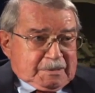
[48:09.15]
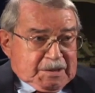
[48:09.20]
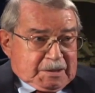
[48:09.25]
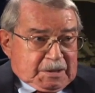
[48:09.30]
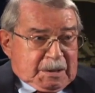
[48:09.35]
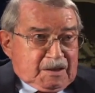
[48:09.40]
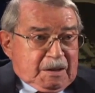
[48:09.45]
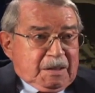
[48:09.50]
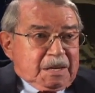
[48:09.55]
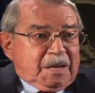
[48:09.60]

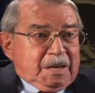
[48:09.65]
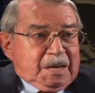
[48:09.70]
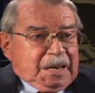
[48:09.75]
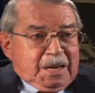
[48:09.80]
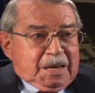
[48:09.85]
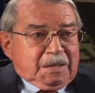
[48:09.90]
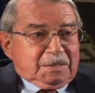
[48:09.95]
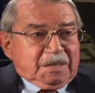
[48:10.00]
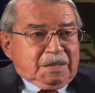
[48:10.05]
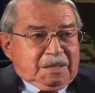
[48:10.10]
Still on
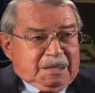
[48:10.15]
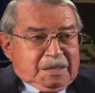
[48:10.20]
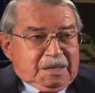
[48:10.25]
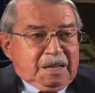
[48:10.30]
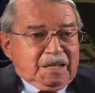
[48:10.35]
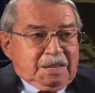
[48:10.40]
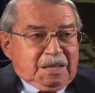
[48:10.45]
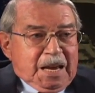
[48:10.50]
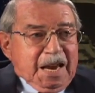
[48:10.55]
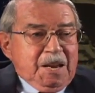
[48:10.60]

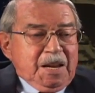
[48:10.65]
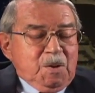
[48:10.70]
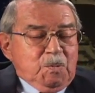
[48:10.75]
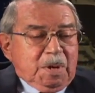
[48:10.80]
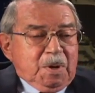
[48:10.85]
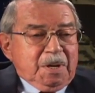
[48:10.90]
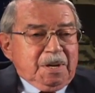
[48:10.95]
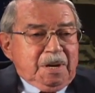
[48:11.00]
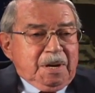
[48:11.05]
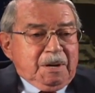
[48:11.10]
the, the
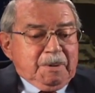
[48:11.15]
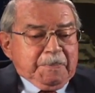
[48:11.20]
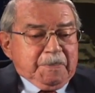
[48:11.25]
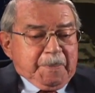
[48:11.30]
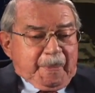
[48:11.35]
81, yeah.